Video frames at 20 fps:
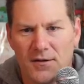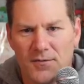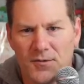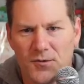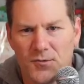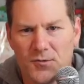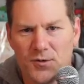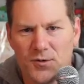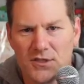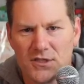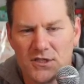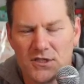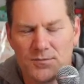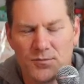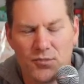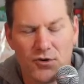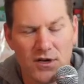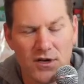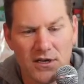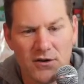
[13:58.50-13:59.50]
which is
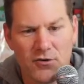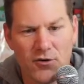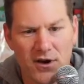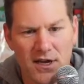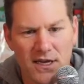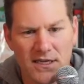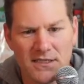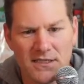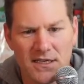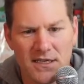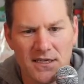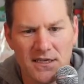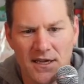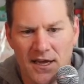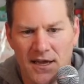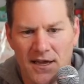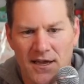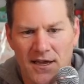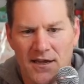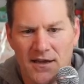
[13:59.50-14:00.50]
pretty crazy.
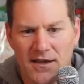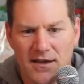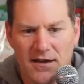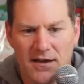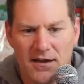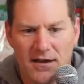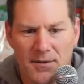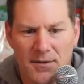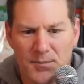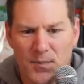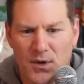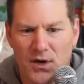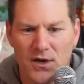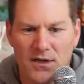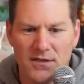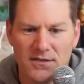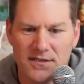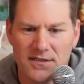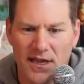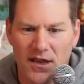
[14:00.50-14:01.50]

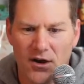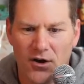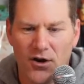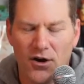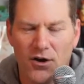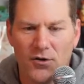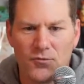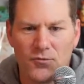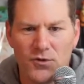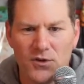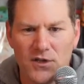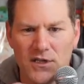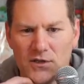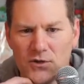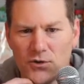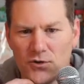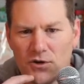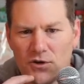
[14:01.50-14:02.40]
But they are really cool